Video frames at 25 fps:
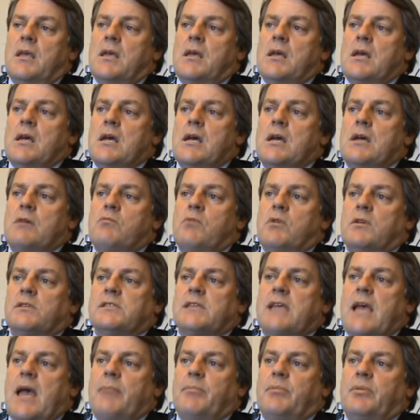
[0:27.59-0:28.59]
Uh,
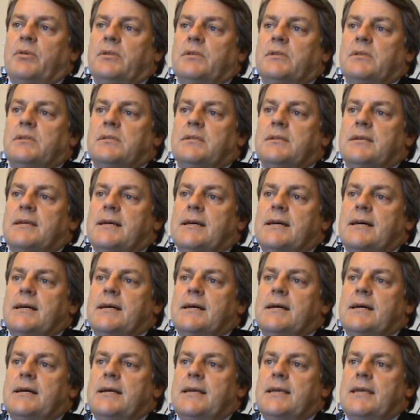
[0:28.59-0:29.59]
what's happened
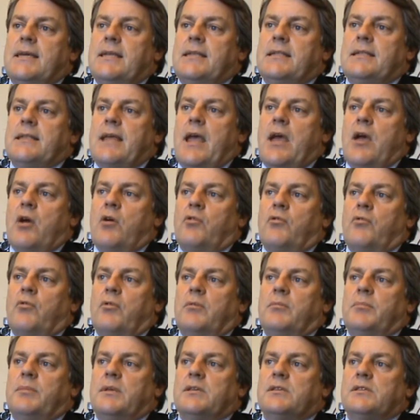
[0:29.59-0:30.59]
uh, in our
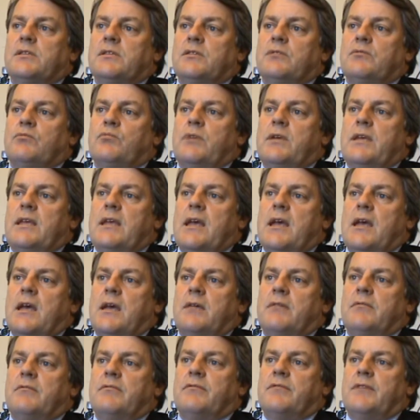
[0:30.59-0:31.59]
group is that we
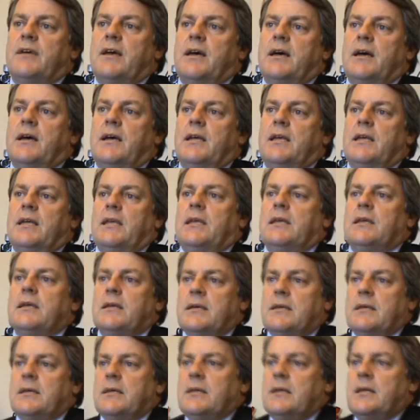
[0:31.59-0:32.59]
have a,
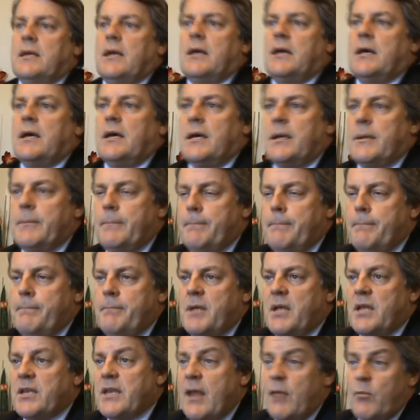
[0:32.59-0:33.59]
um,
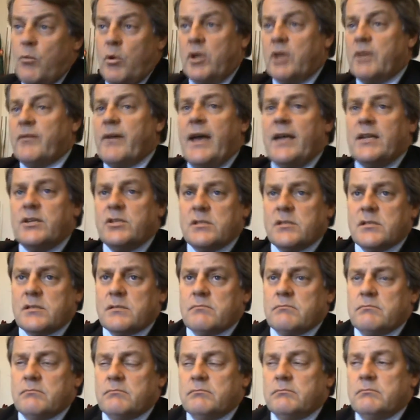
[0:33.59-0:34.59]
a network of agents
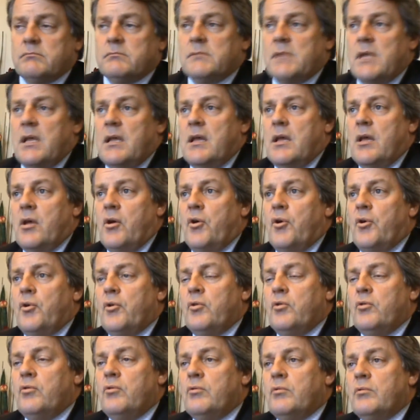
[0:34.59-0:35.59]
mm-hmm.
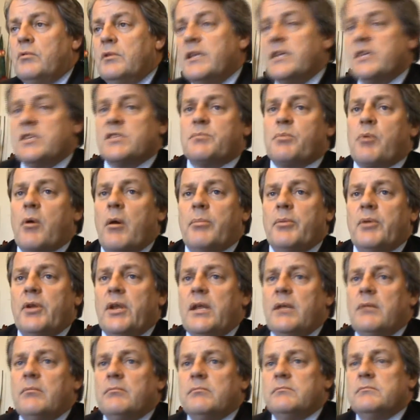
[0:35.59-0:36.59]
who list
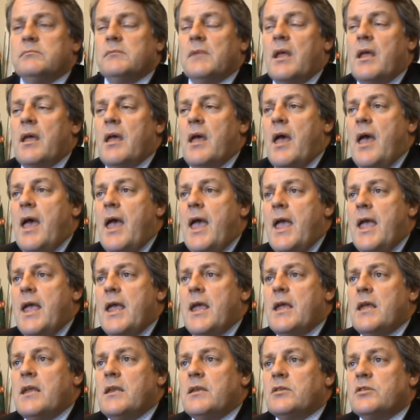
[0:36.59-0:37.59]
property
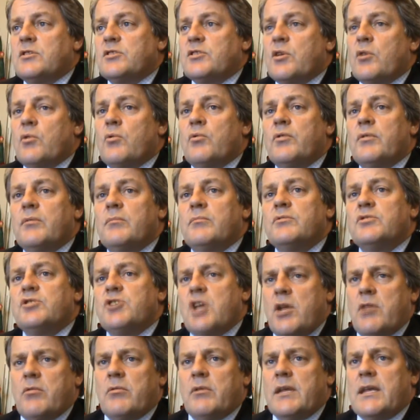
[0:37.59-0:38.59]
and sell them
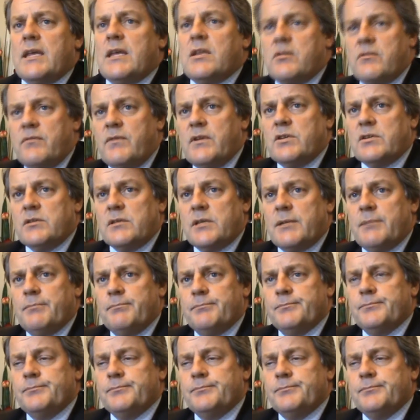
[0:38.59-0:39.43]
generally individually.